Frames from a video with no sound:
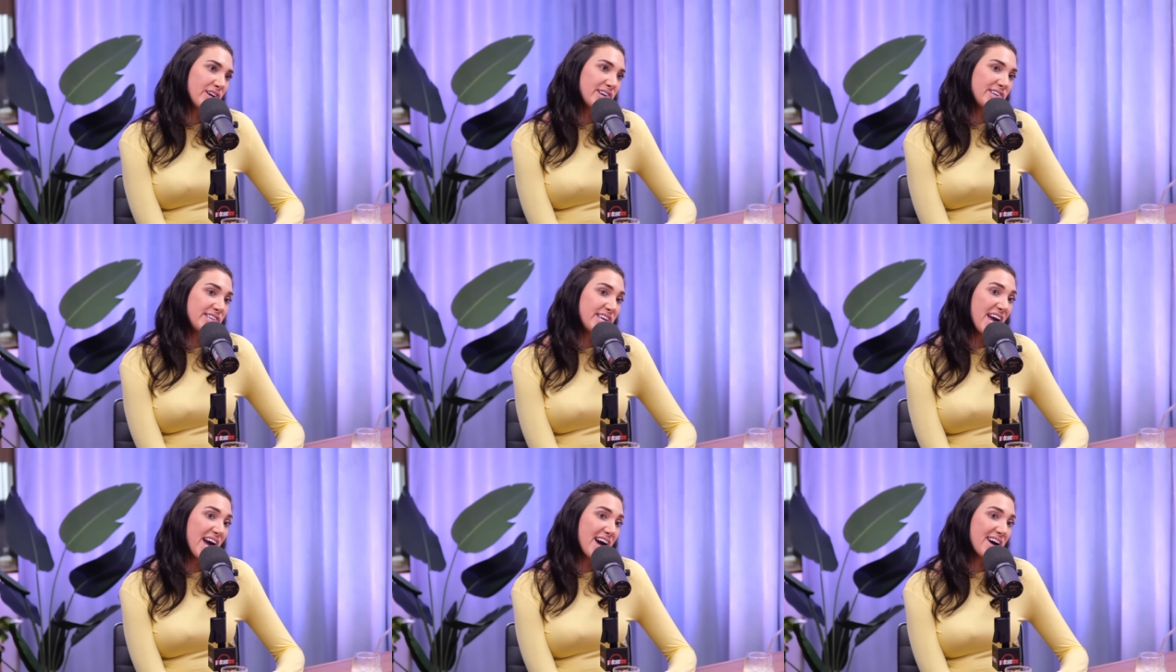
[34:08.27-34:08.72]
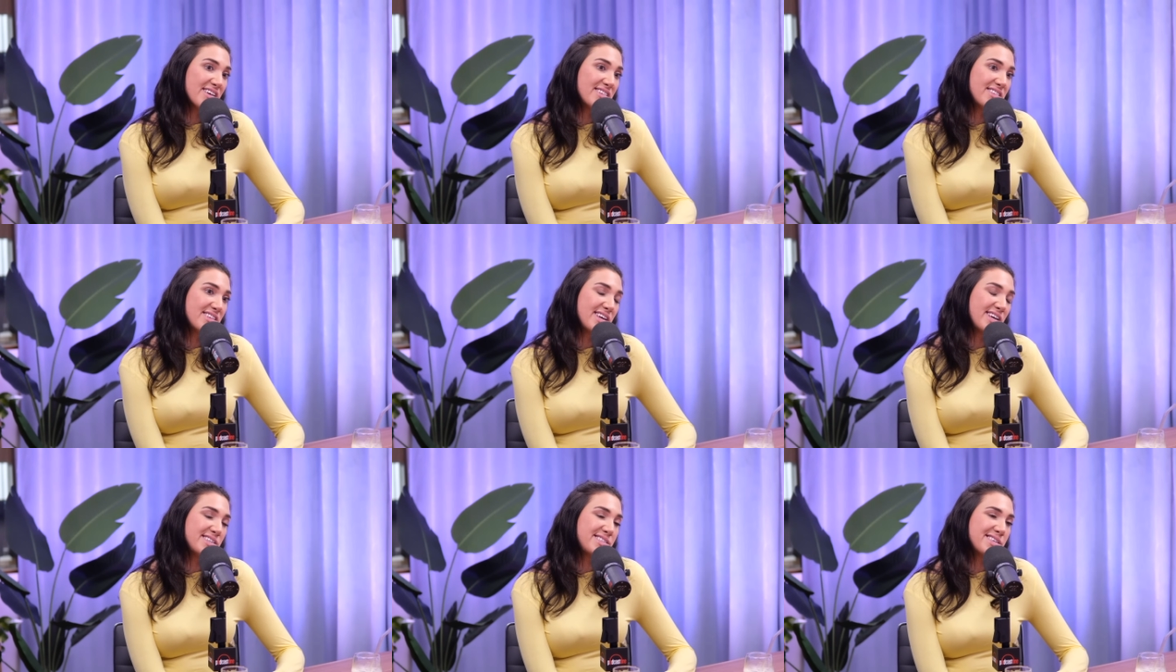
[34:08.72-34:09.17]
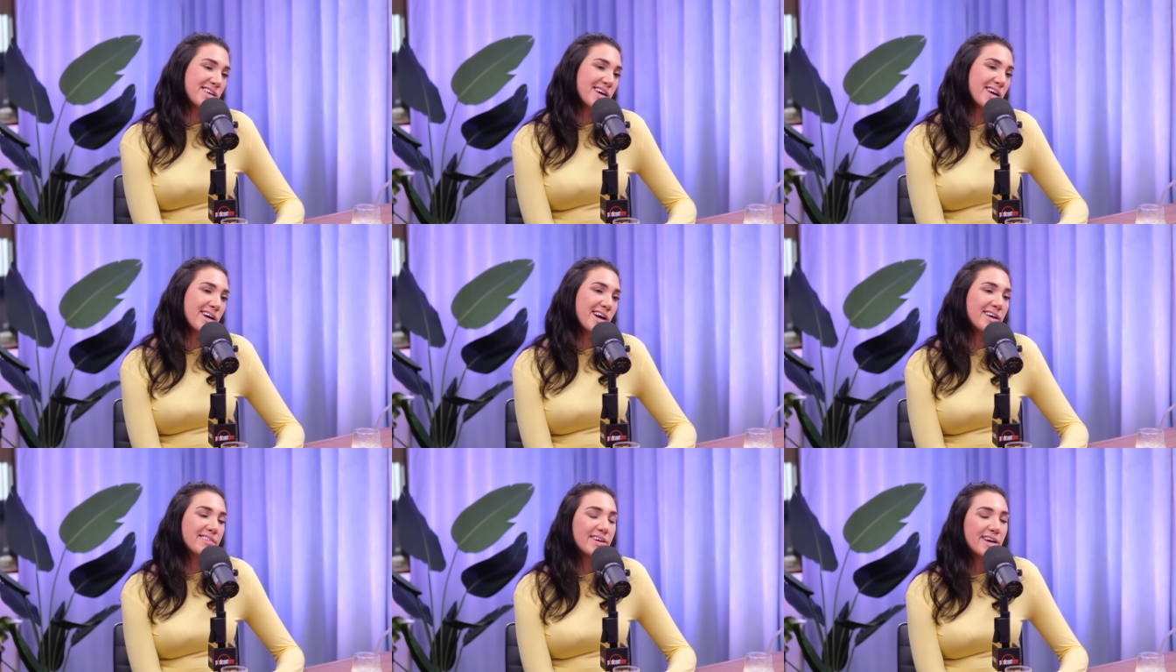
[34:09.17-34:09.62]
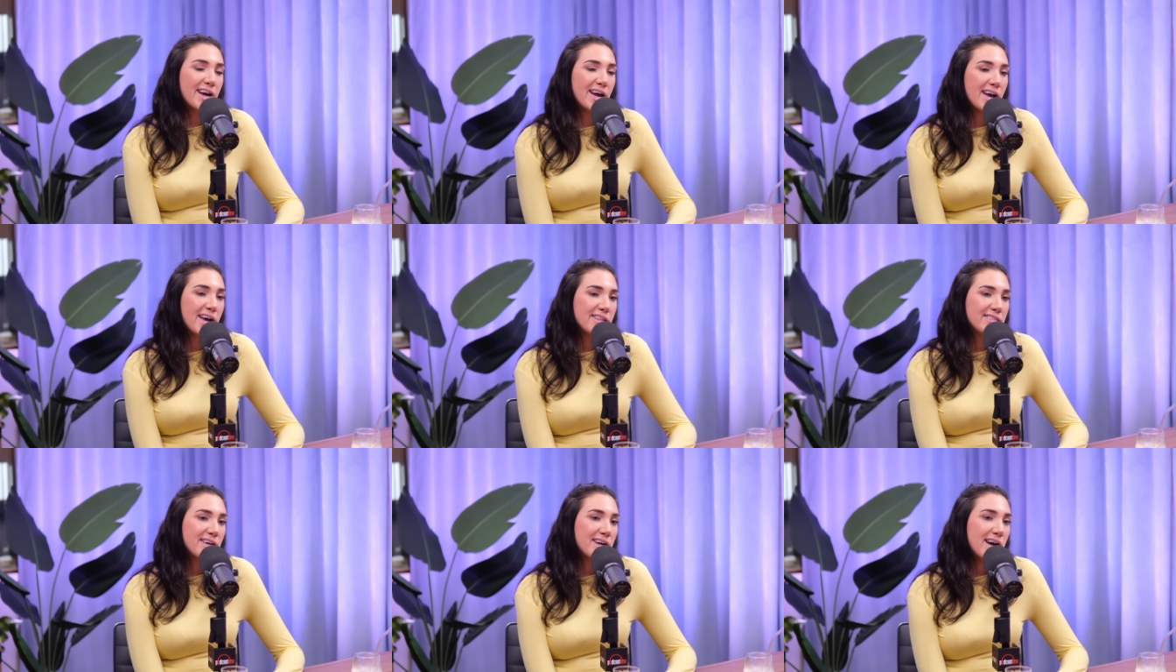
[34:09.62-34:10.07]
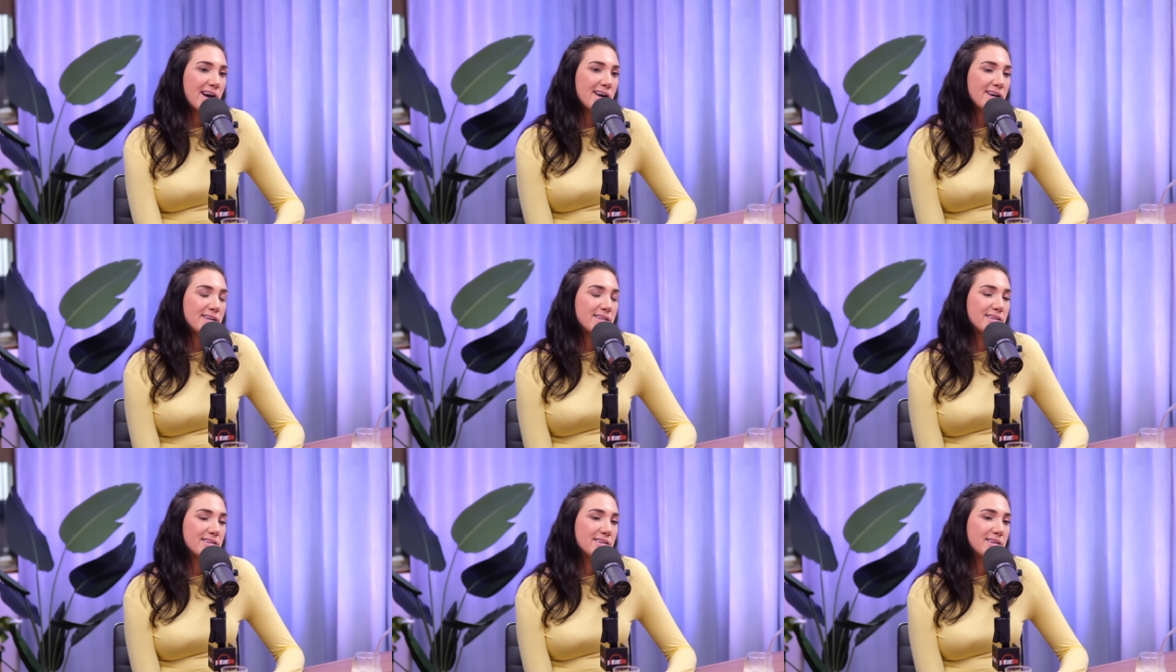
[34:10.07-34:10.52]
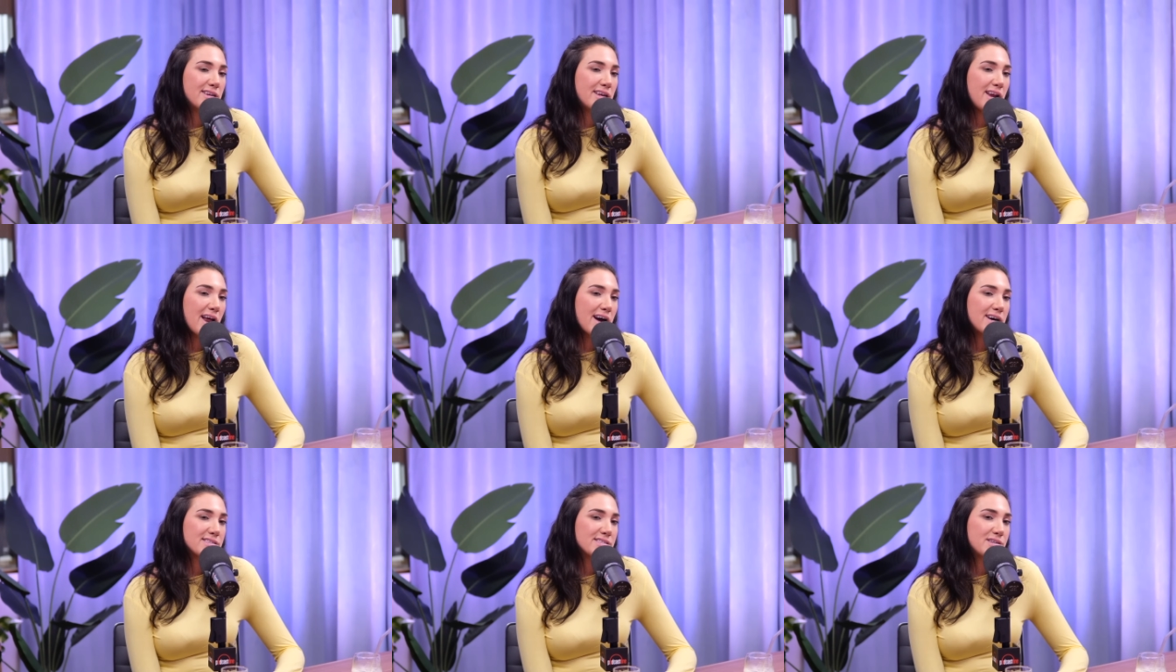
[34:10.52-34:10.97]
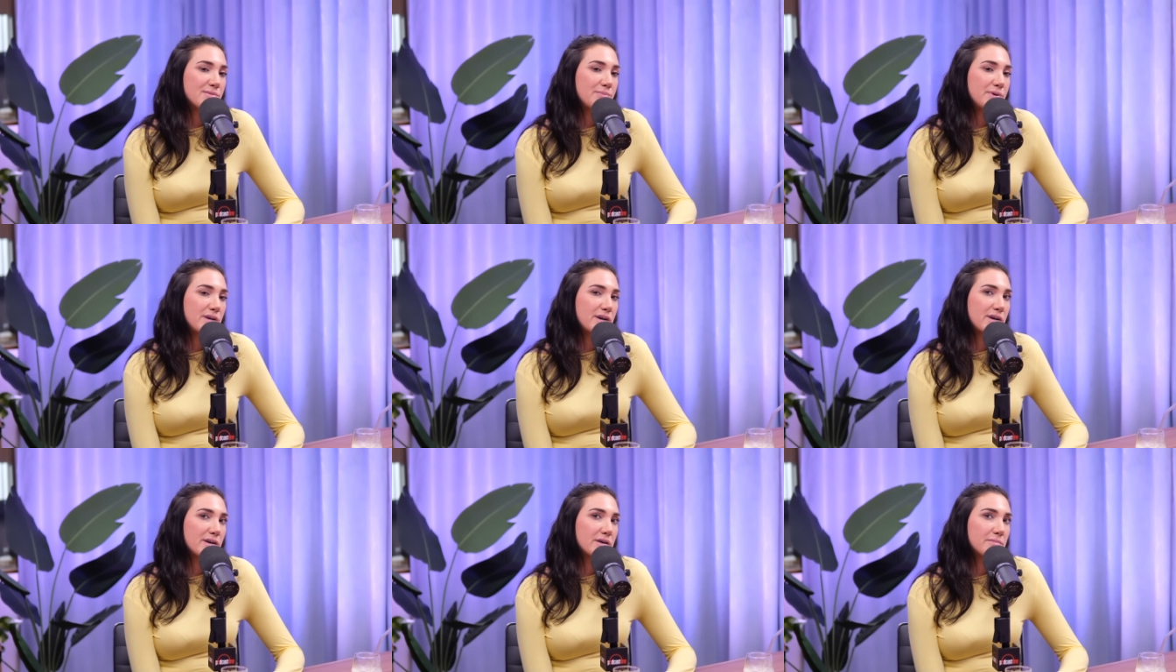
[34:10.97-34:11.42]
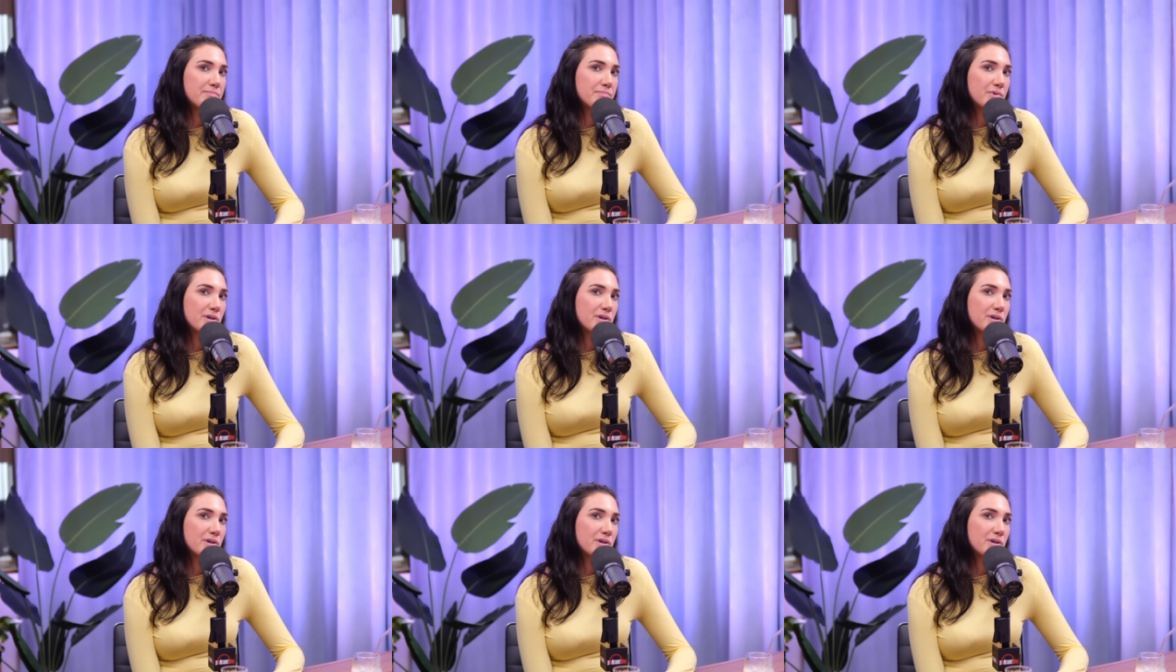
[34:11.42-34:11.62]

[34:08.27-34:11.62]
Yeah. It's, like, I hate that it has to be a